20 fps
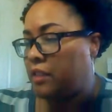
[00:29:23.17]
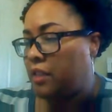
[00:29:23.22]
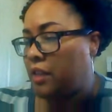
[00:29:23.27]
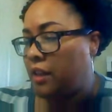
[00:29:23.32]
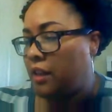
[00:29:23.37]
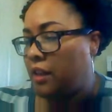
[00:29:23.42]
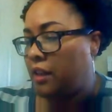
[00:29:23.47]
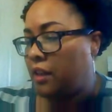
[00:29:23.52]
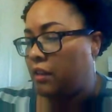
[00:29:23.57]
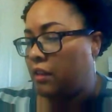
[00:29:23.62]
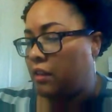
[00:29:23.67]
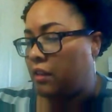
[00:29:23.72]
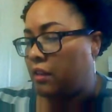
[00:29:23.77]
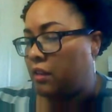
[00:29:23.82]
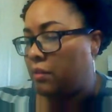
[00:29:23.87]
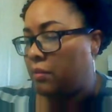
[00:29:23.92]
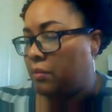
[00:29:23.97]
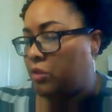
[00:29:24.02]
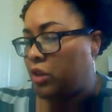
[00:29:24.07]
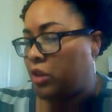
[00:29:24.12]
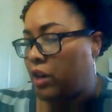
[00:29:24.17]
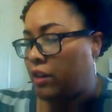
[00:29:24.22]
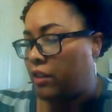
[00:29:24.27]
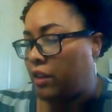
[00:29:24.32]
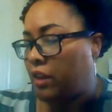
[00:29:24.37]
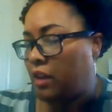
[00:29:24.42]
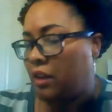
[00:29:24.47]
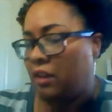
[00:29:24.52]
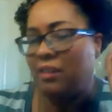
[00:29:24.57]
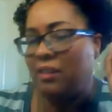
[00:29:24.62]
Let's see.
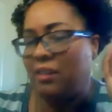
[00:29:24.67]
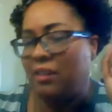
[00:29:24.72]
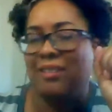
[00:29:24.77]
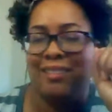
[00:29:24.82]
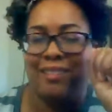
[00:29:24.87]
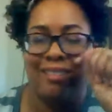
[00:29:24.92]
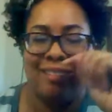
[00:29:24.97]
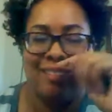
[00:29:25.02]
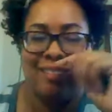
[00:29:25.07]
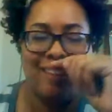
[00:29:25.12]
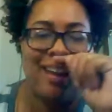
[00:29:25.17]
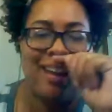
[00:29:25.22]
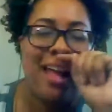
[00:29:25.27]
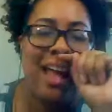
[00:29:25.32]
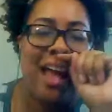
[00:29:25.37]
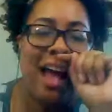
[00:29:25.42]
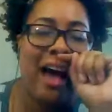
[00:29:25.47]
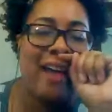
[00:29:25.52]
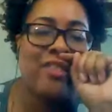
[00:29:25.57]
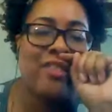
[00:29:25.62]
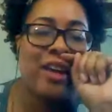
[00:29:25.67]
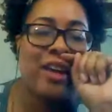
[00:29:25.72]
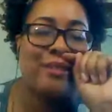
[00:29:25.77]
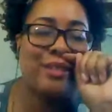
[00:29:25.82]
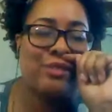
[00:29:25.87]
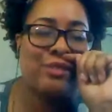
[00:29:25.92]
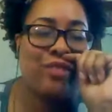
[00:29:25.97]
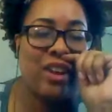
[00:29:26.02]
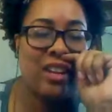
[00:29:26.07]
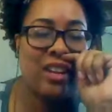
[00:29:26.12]
I'm trying to think.
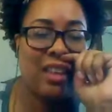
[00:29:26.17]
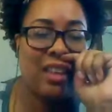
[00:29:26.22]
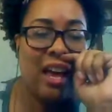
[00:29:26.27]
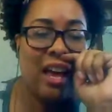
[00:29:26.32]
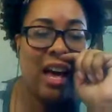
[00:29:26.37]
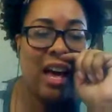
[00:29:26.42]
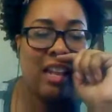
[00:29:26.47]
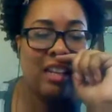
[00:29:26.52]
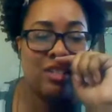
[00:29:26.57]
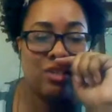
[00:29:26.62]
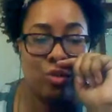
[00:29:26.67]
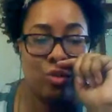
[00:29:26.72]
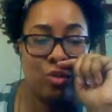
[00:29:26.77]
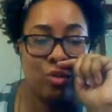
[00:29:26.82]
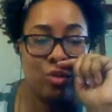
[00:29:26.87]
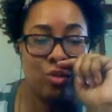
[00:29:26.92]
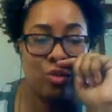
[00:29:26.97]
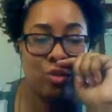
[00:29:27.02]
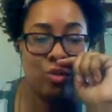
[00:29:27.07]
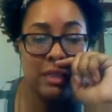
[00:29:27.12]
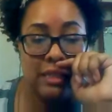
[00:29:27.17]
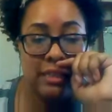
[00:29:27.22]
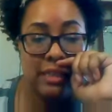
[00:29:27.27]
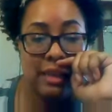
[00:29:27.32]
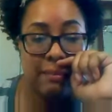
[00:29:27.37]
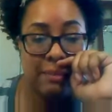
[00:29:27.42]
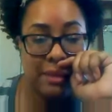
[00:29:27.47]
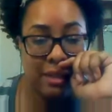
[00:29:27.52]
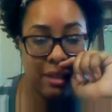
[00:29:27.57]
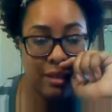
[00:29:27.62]
I thought it was funny that Hollis
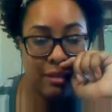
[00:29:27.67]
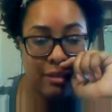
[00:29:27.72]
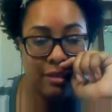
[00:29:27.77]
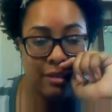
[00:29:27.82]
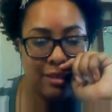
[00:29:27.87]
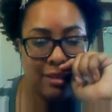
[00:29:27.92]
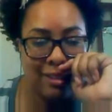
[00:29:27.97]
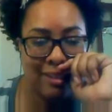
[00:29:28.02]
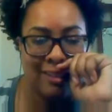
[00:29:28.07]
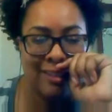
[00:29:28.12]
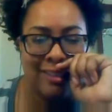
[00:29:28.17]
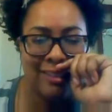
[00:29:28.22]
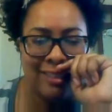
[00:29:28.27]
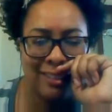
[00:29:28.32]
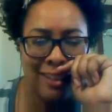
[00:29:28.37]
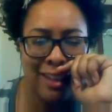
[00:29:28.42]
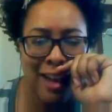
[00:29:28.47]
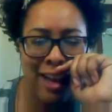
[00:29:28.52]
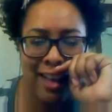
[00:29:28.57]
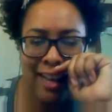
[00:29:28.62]
Doyle was in this episode.